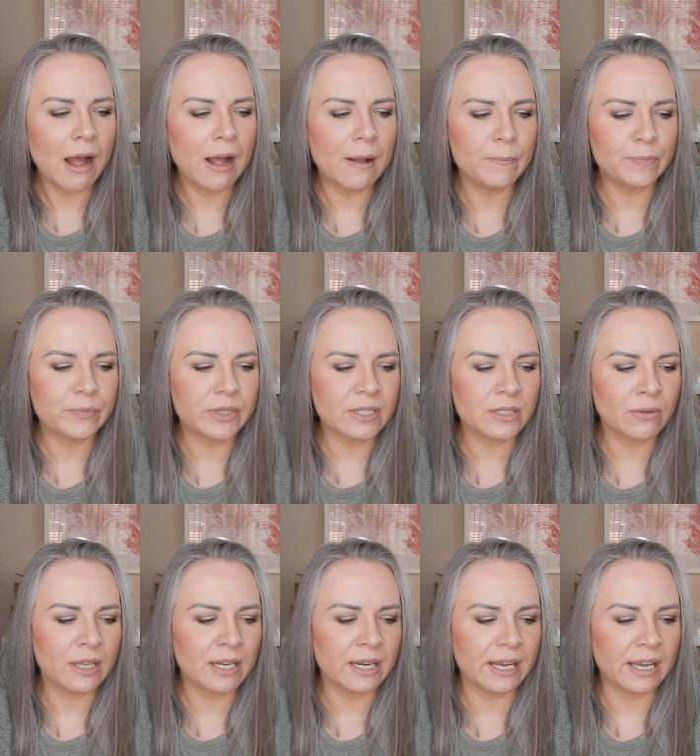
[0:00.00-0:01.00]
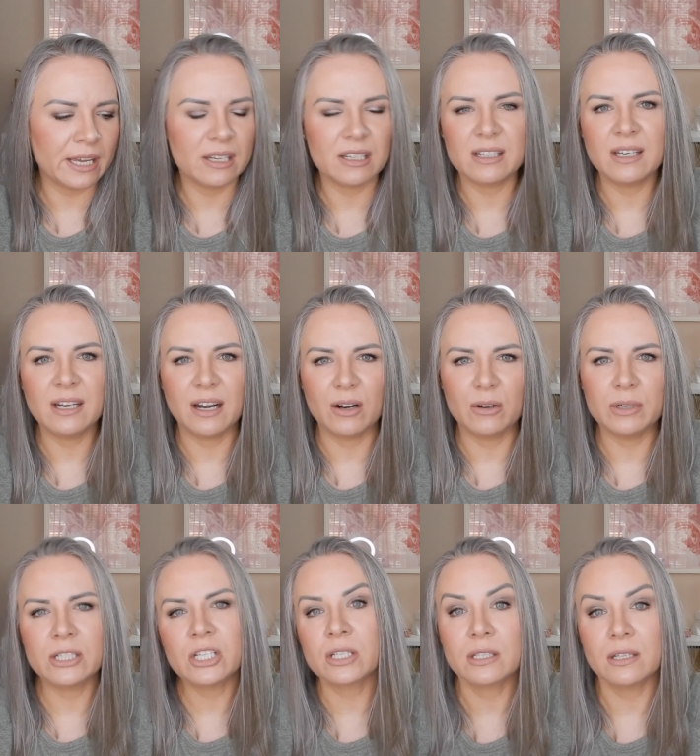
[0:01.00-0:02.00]
um, so that I, you know,
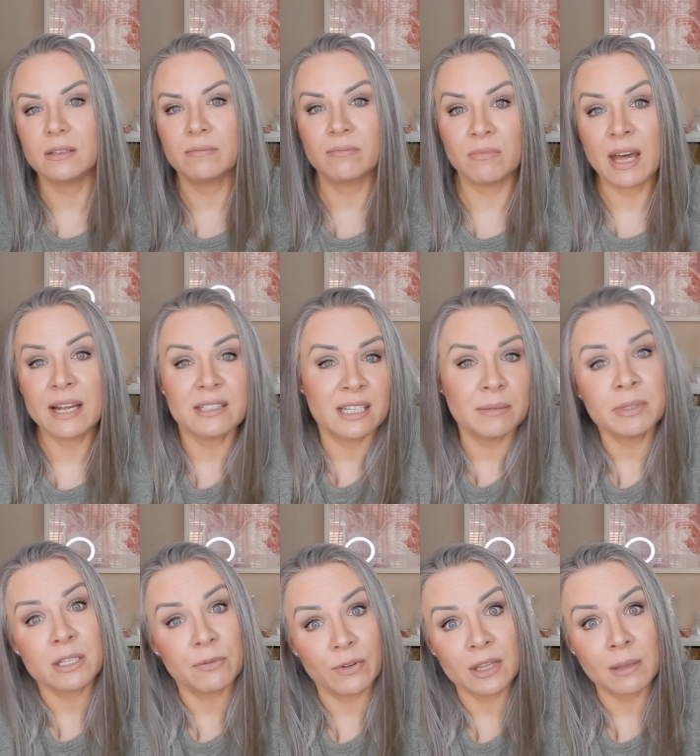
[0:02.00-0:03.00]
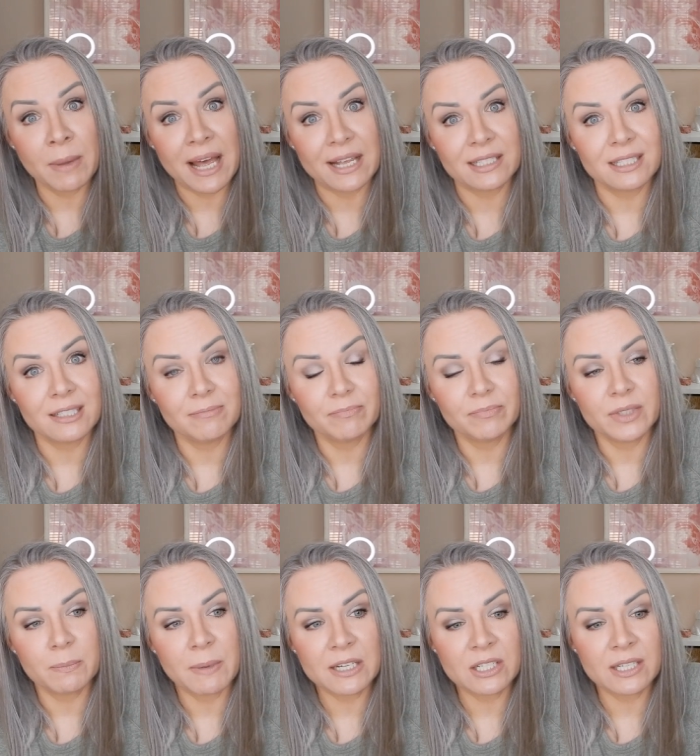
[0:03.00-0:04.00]
it just, that seems to fit the best
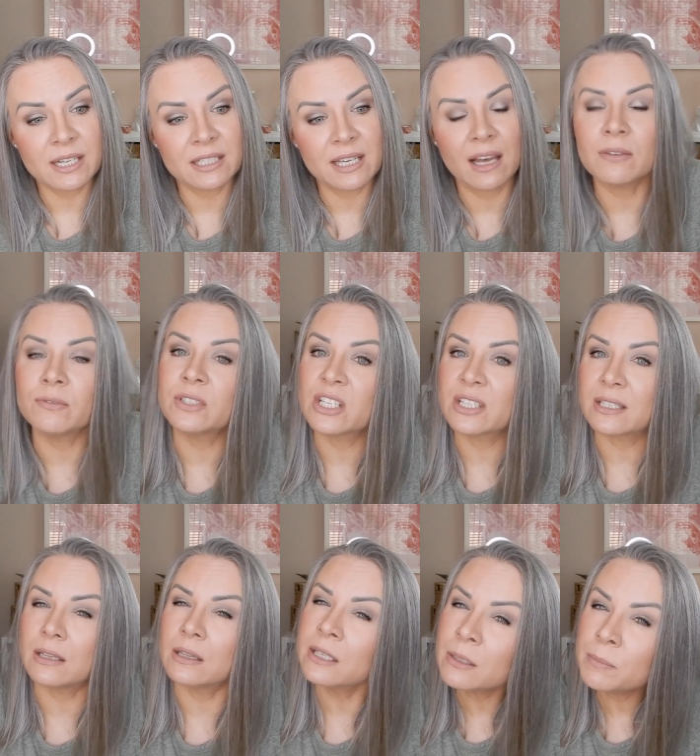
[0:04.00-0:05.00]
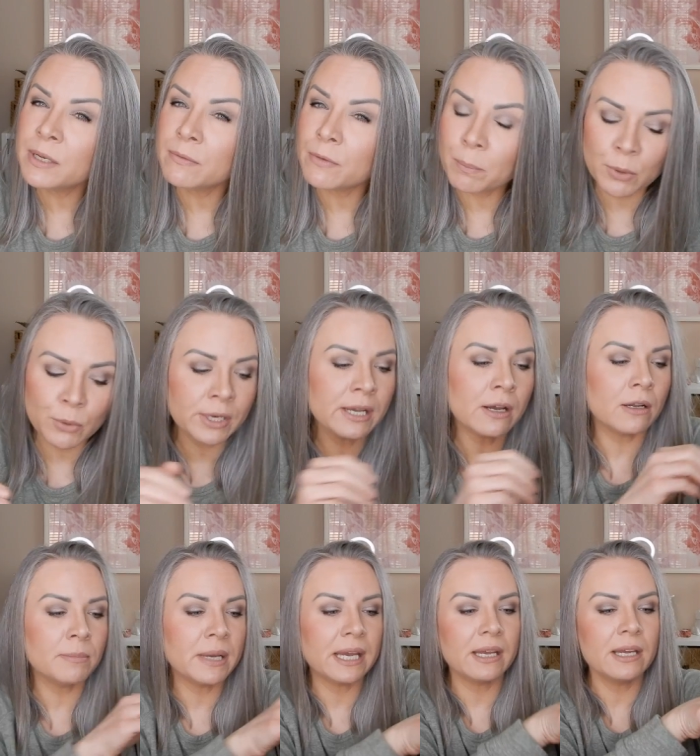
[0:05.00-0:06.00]
especially because I have just a little bit of a booty
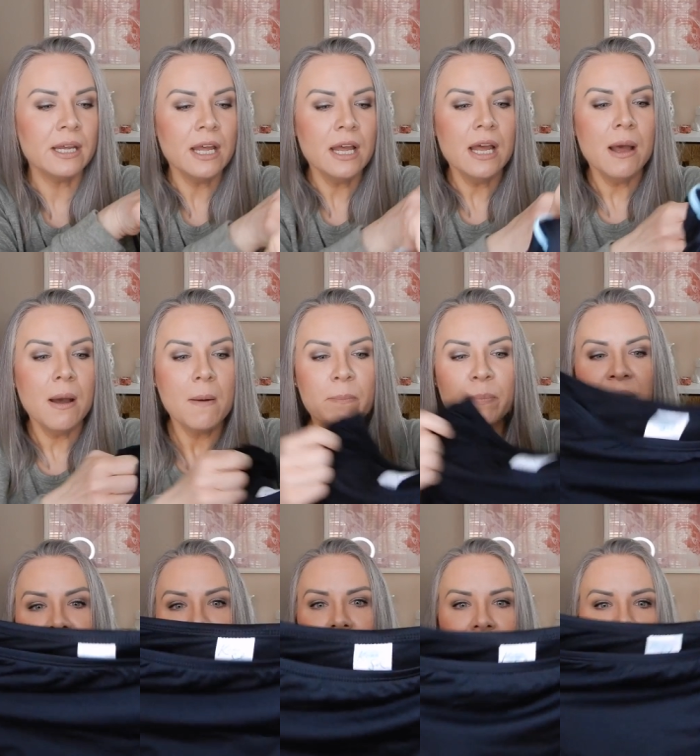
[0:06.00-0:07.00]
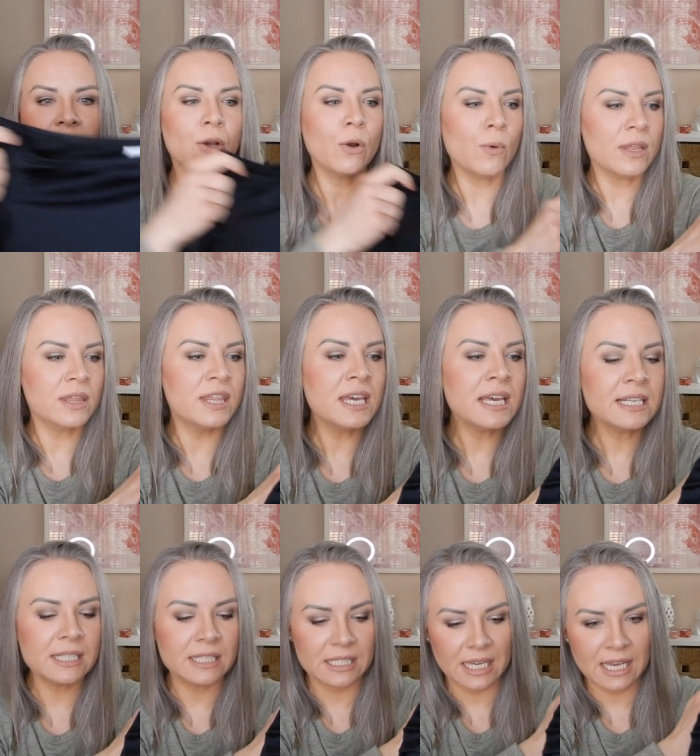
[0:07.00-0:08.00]
on me. But so
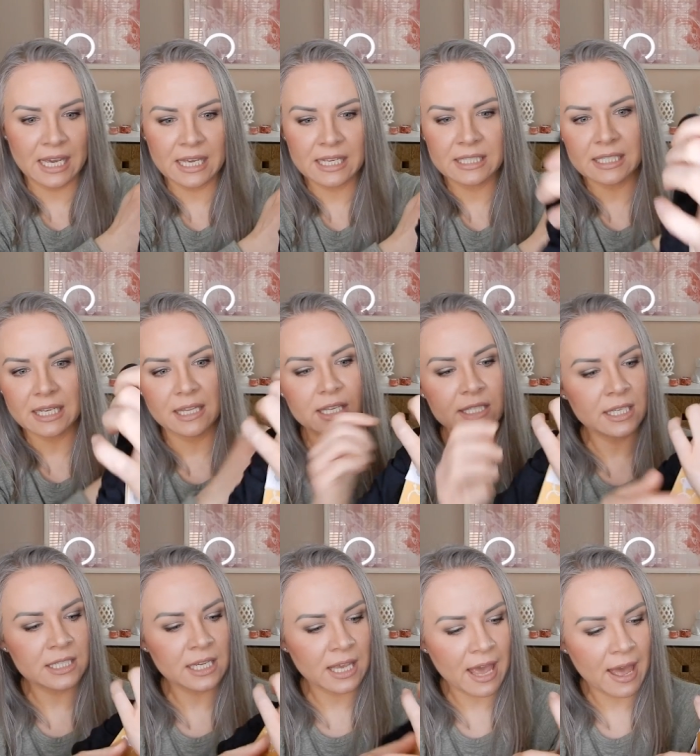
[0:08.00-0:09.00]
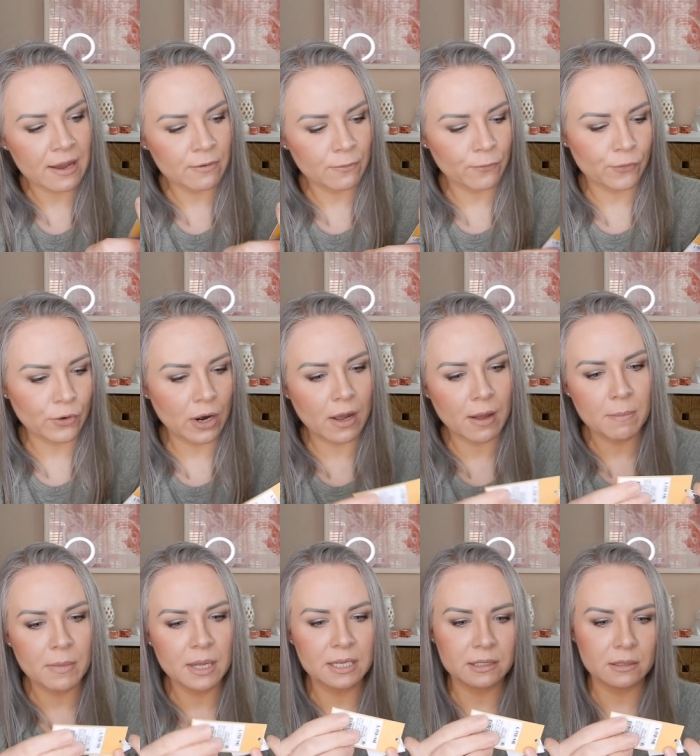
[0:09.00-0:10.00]
this is, this is again
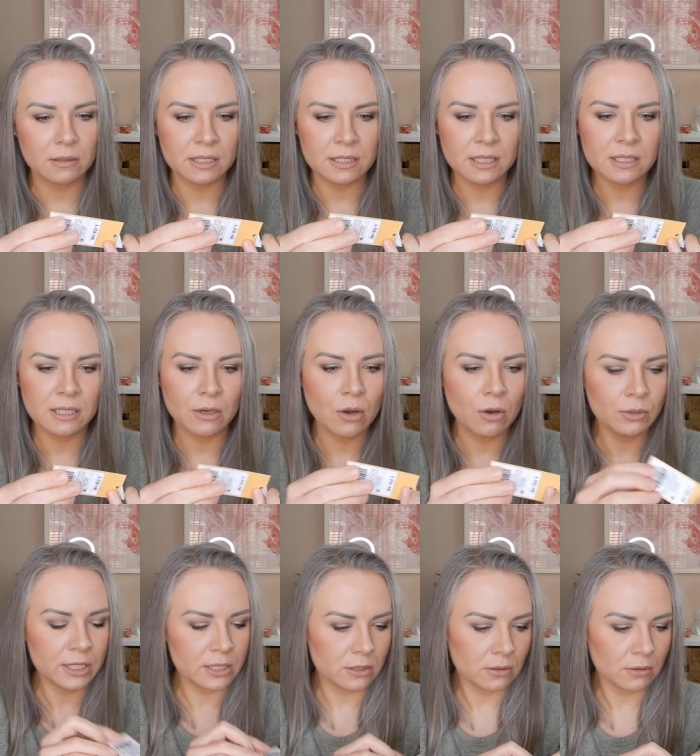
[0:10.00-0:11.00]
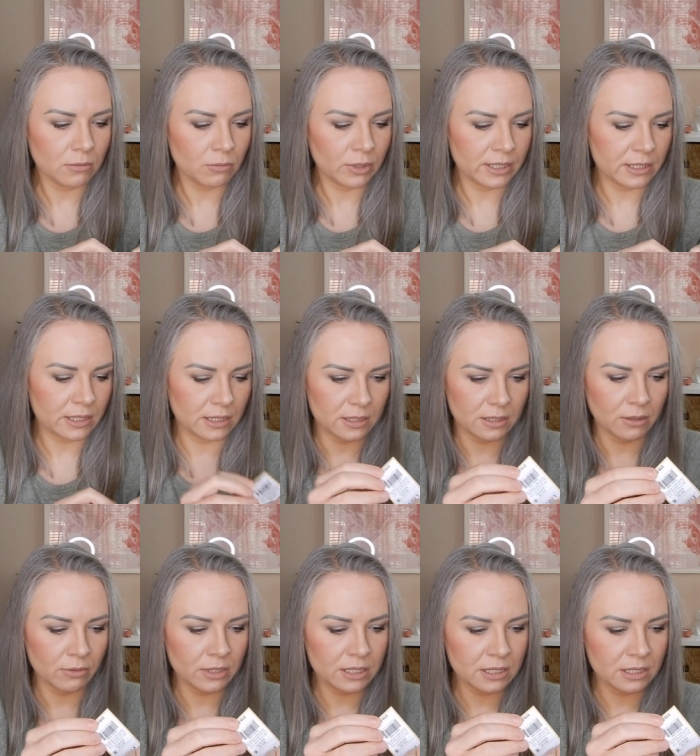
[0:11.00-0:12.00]
from, is this the Kona Sol? What is this?
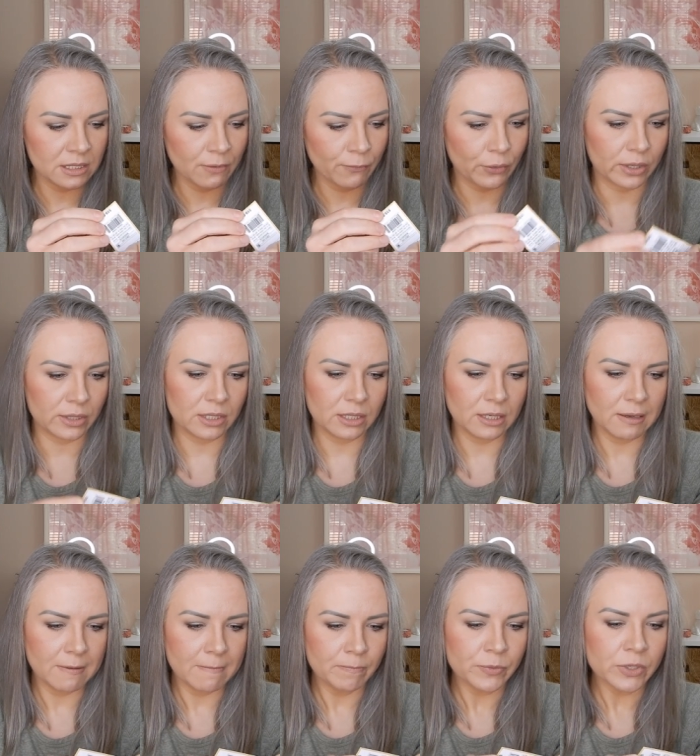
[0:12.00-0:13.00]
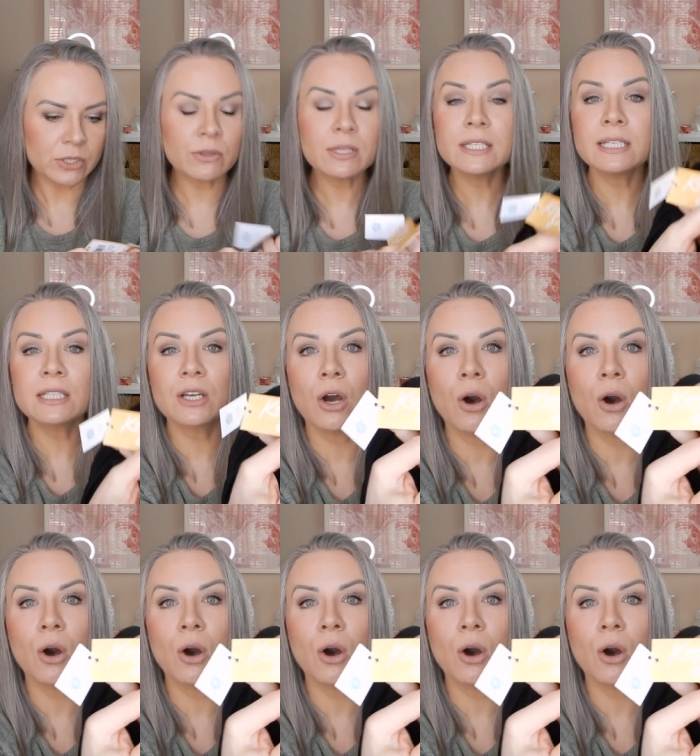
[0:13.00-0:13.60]
No, this is different. So this is